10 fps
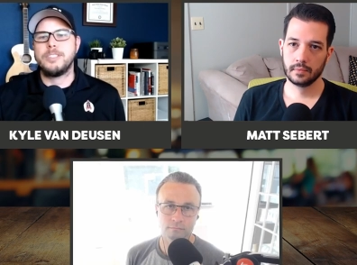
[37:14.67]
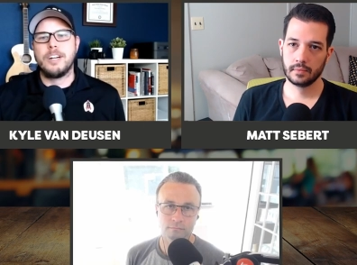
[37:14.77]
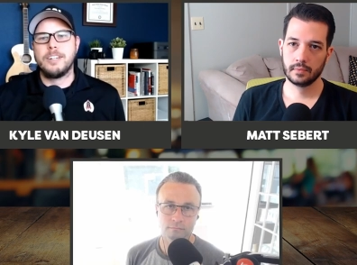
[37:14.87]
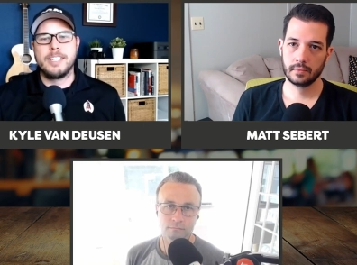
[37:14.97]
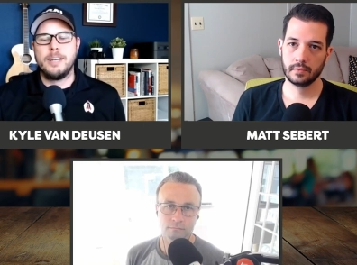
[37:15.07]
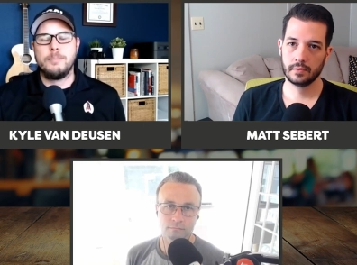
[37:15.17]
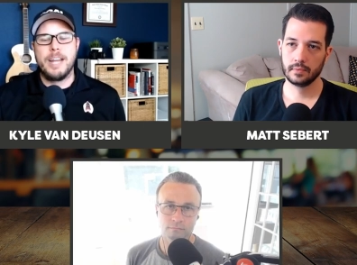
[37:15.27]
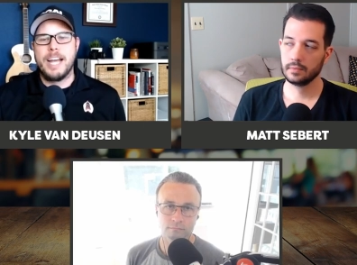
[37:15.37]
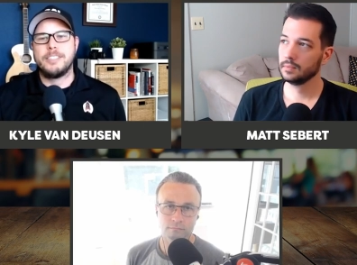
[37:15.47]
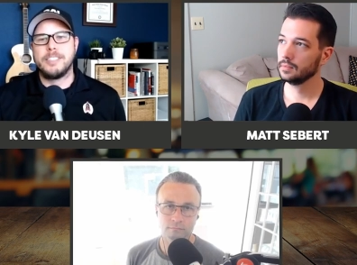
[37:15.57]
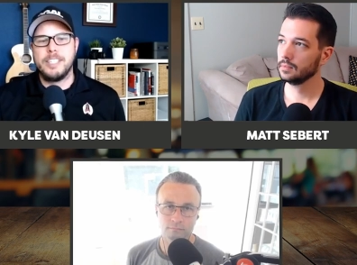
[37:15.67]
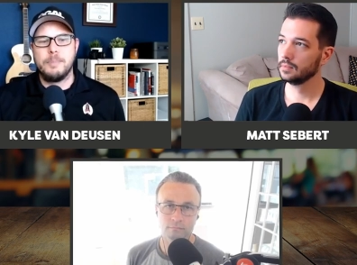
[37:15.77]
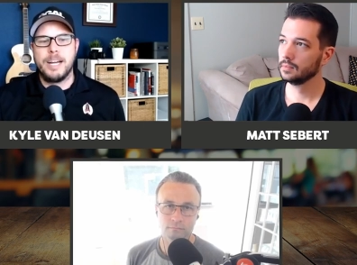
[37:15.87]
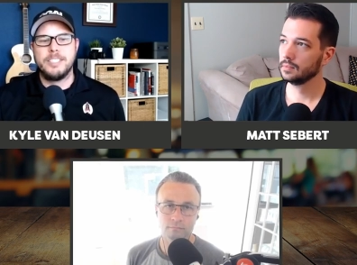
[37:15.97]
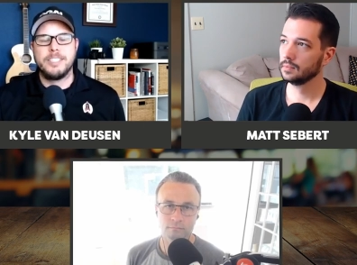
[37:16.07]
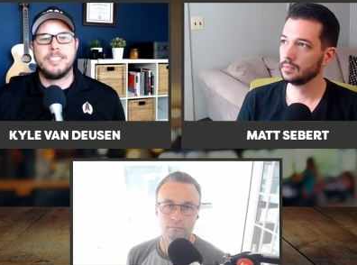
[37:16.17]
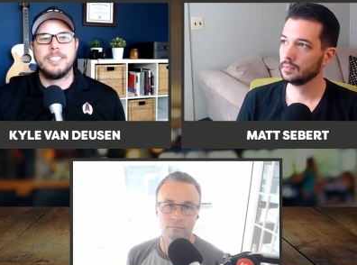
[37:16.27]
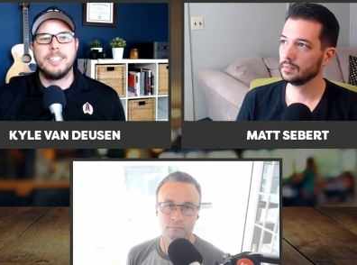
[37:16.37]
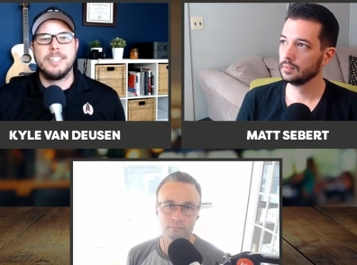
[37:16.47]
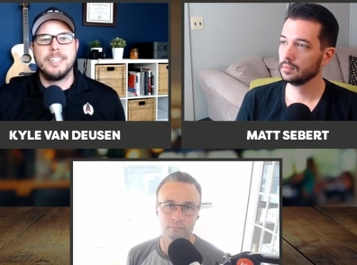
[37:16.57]
Speaker 1: start to come naturally by
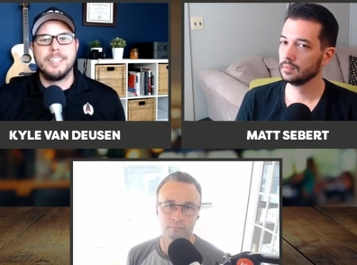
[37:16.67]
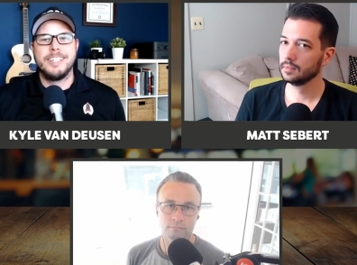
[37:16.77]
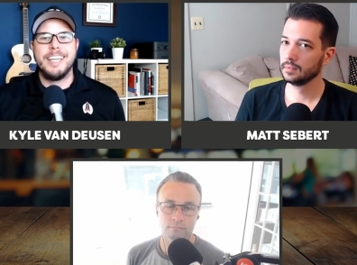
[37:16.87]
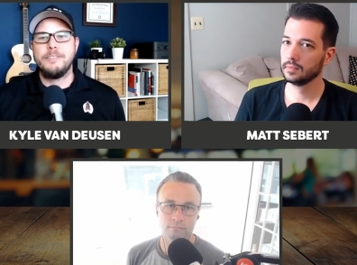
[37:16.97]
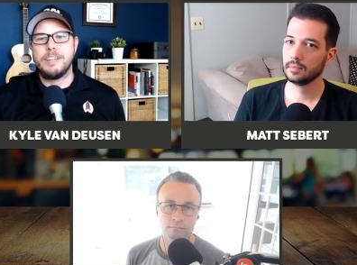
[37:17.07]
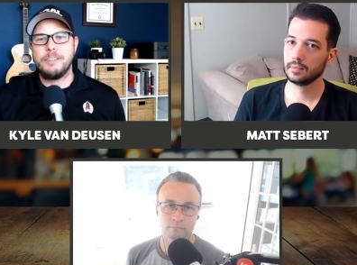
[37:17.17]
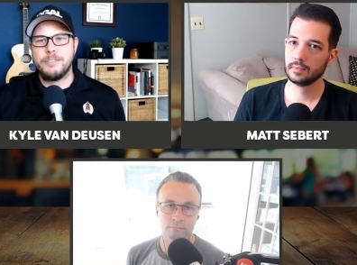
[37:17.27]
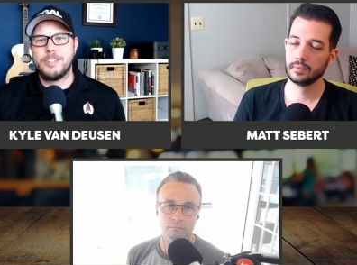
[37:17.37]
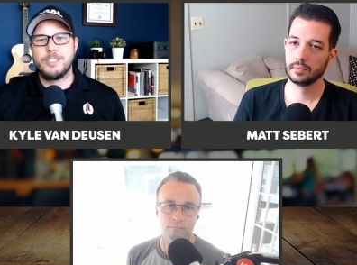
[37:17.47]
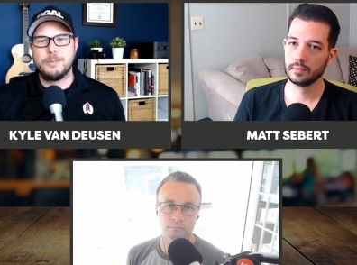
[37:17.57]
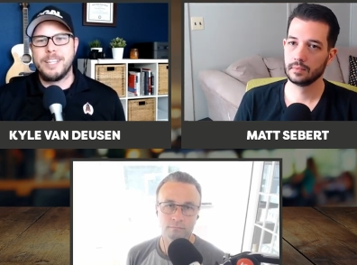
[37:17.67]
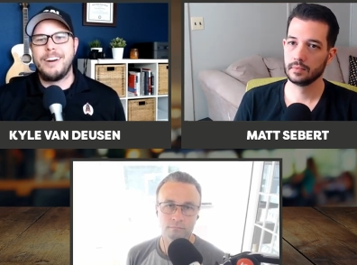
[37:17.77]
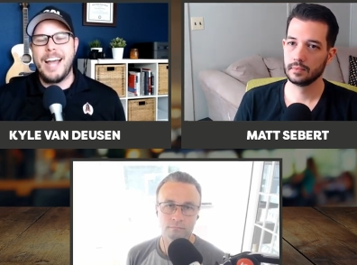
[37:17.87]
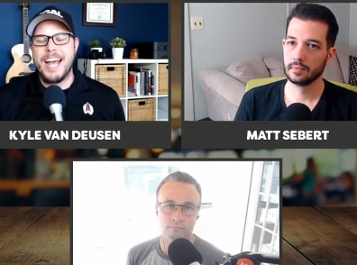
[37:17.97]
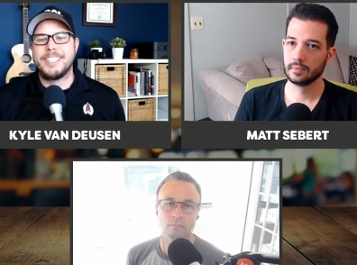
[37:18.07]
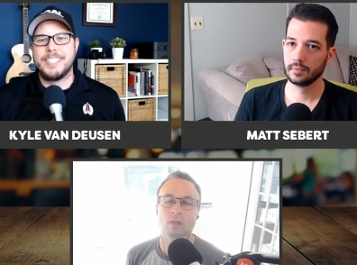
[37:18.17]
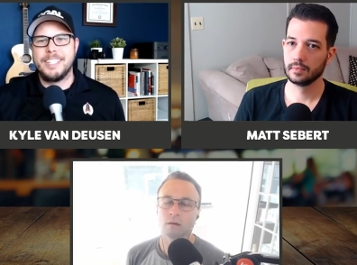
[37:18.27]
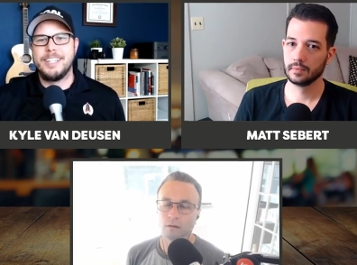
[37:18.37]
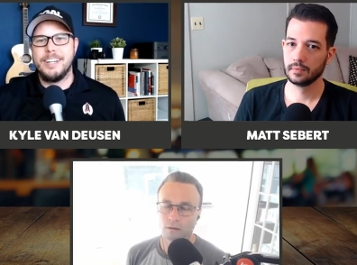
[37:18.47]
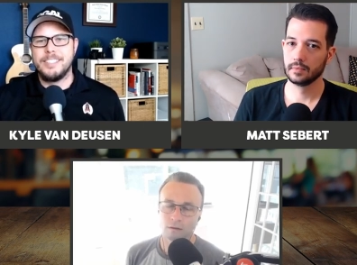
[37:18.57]
just giving first without
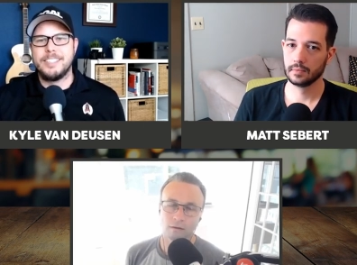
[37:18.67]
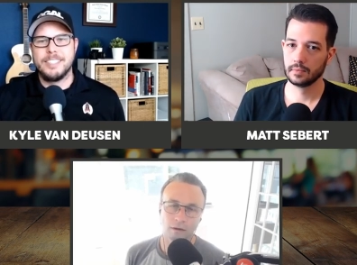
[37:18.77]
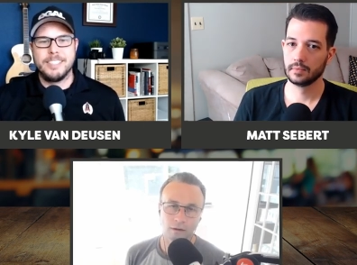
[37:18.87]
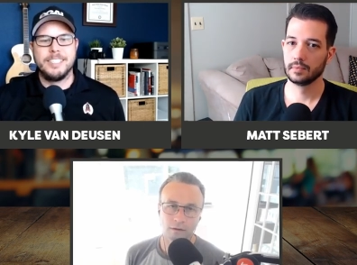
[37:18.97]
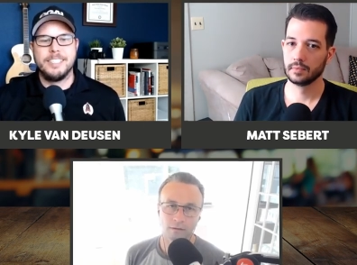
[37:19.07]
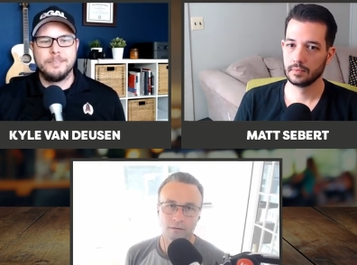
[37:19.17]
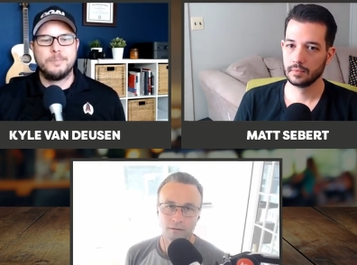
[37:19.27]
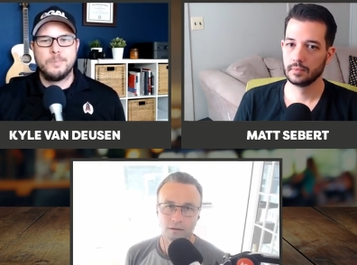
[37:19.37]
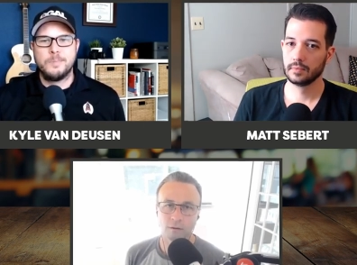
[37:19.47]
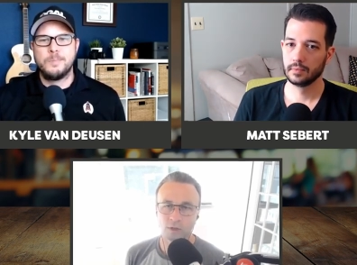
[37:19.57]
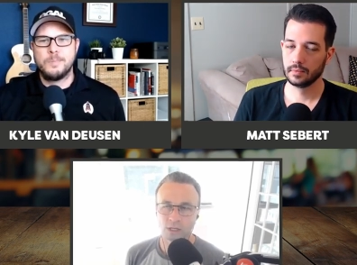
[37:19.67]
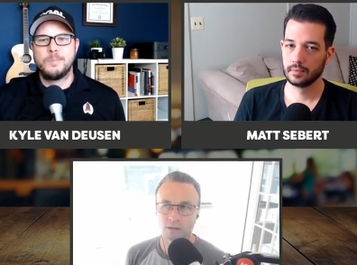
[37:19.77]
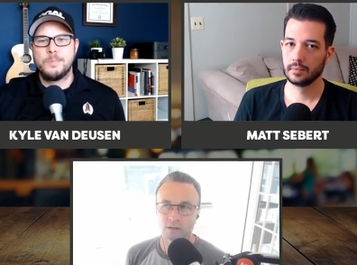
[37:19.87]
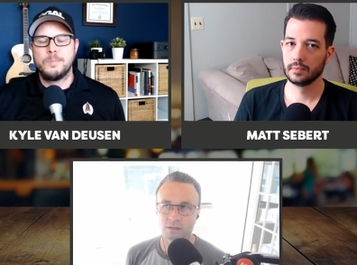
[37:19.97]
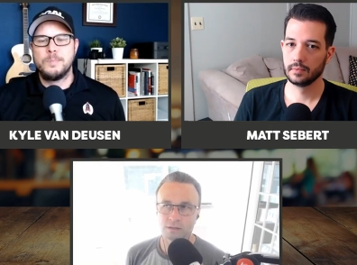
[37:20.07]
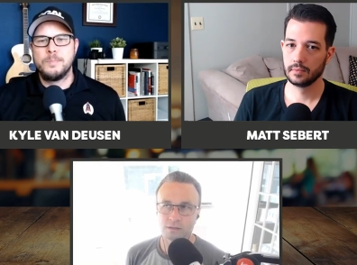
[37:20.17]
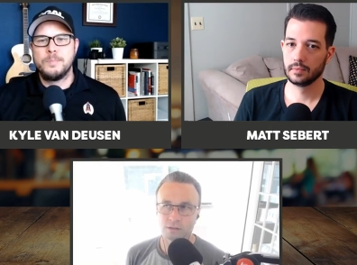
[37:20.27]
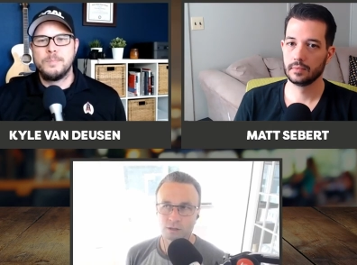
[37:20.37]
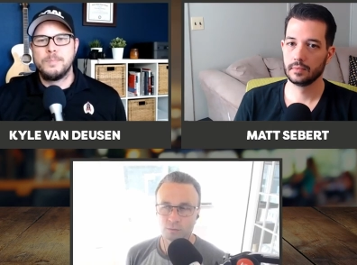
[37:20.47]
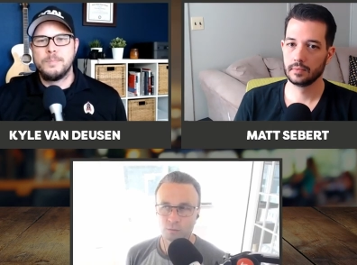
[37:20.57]
asking constantly. Yeah. I mean,
Speaker 2: there's,
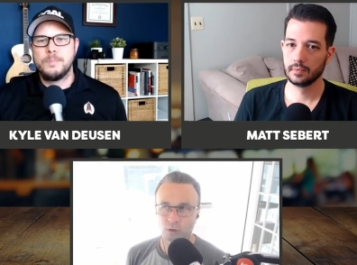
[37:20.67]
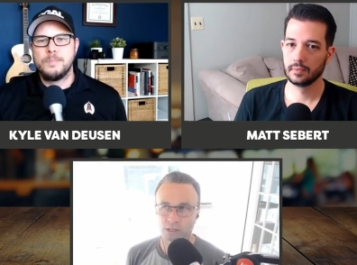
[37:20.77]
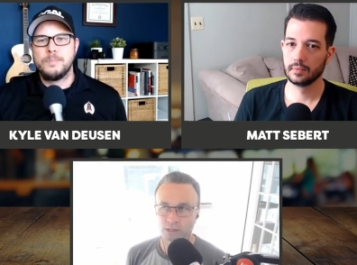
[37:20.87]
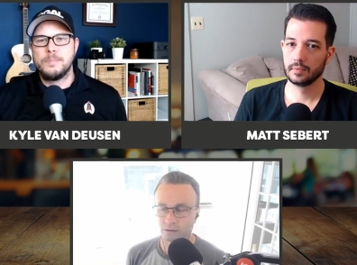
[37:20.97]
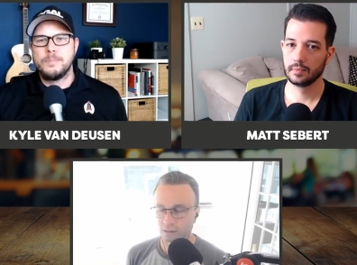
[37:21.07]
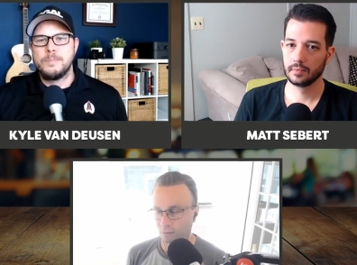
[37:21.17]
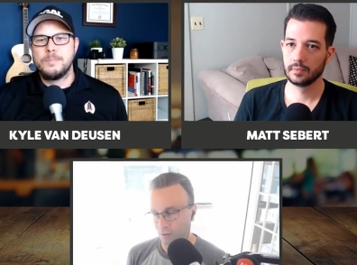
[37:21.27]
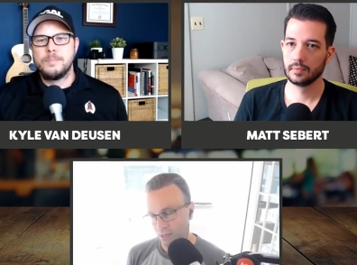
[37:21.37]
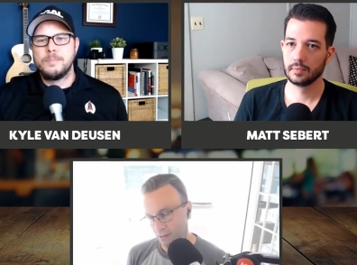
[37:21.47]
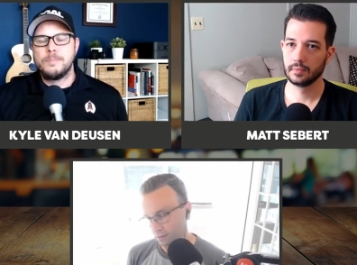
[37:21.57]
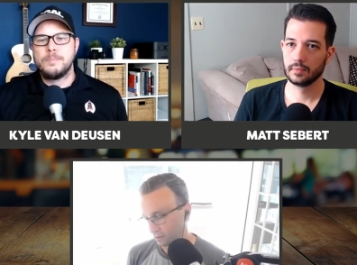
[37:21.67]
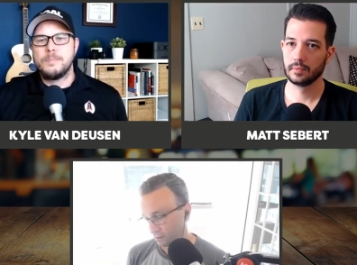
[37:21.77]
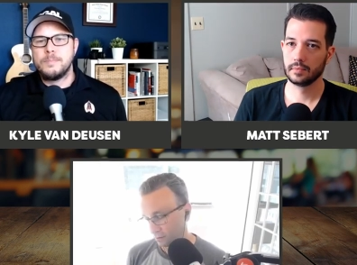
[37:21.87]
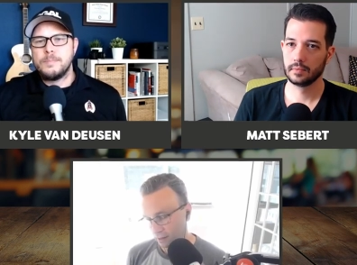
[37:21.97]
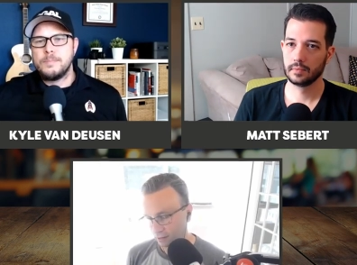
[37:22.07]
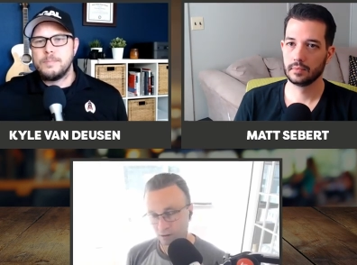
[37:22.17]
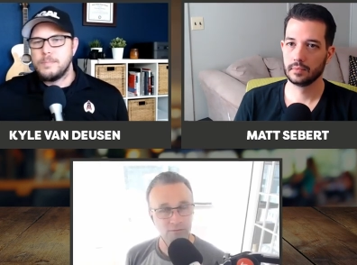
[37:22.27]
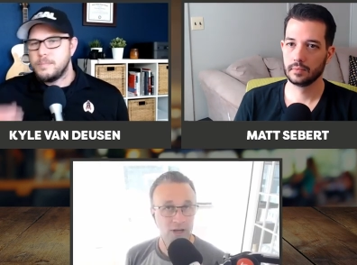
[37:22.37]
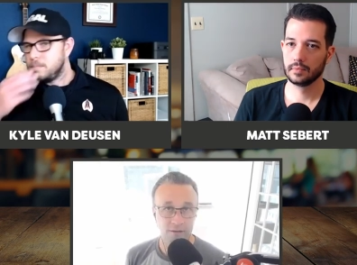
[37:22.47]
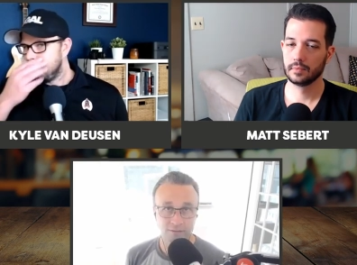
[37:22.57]
to your point there, I mean, I, I love
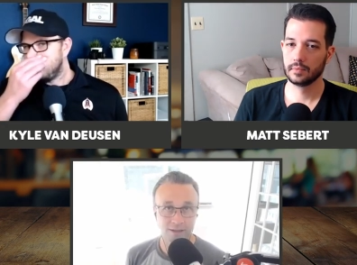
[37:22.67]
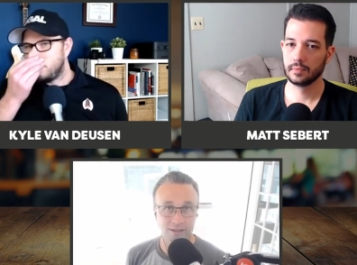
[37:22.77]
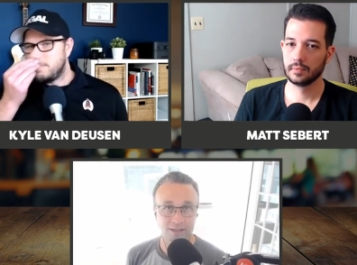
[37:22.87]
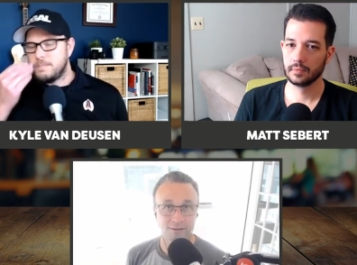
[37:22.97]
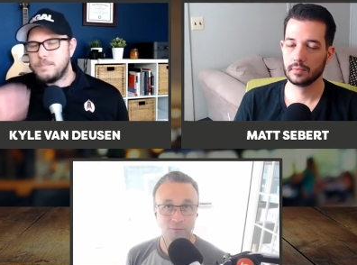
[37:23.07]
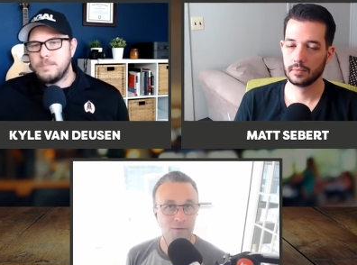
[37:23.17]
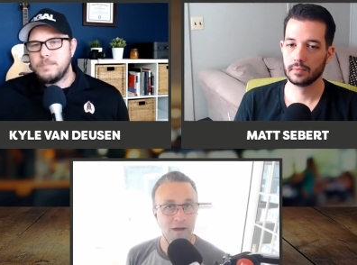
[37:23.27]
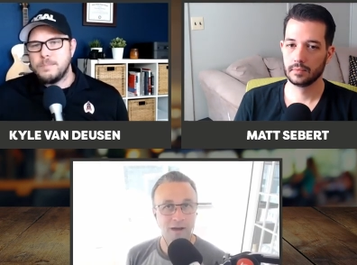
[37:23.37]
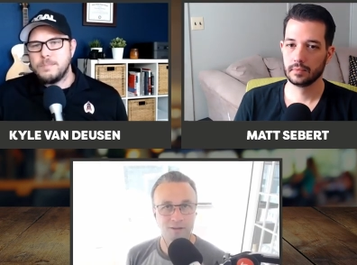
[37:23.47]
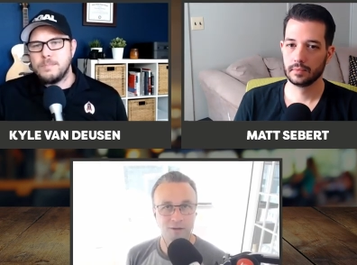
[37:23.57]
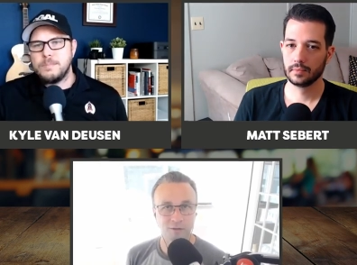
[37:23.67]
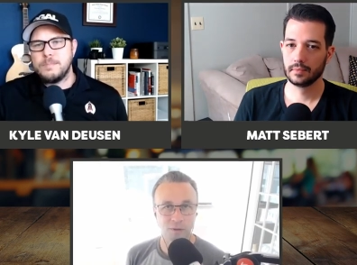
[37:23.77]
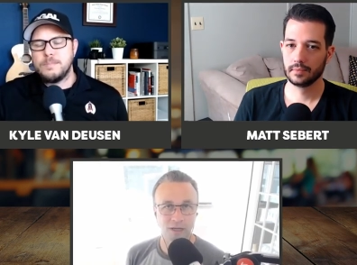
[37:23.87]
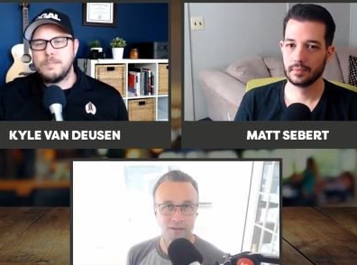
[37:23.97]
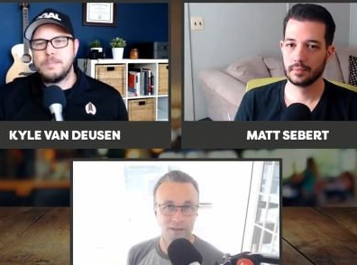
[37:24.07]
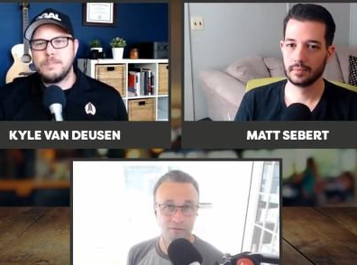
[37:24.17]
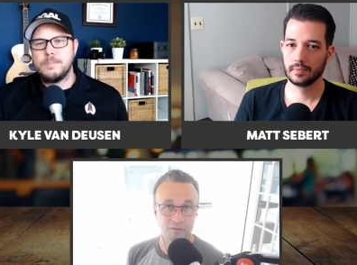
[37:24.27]
that, right? Like we, I talked about like the